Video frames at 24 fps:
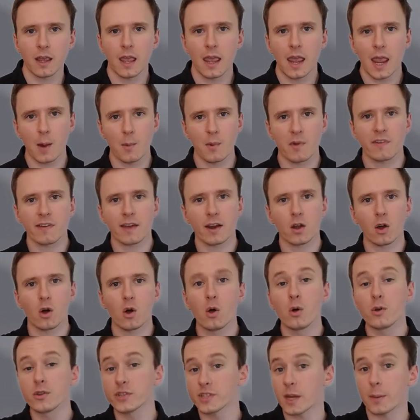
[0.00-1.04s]
And we've got a
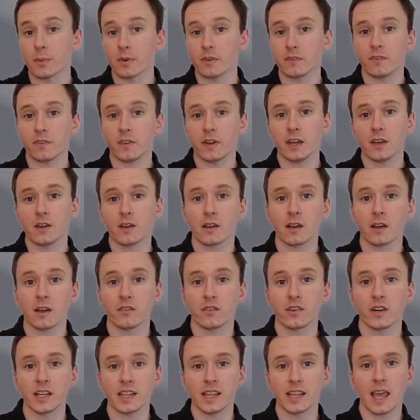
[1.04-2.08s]
whole separate video
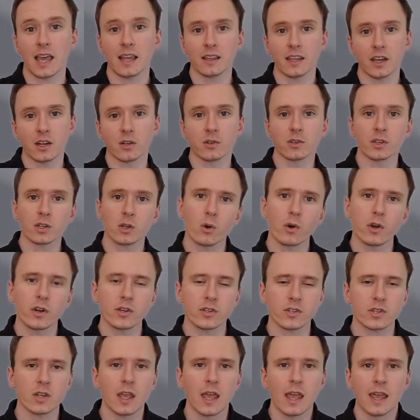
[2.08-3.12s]
covering that later in the
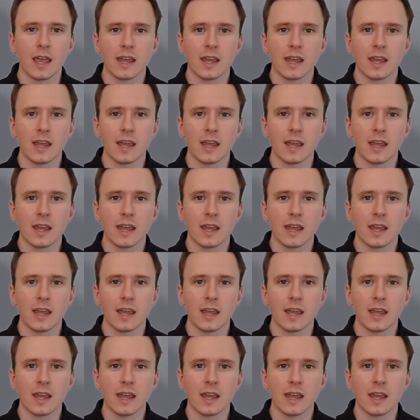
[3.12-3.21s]
course.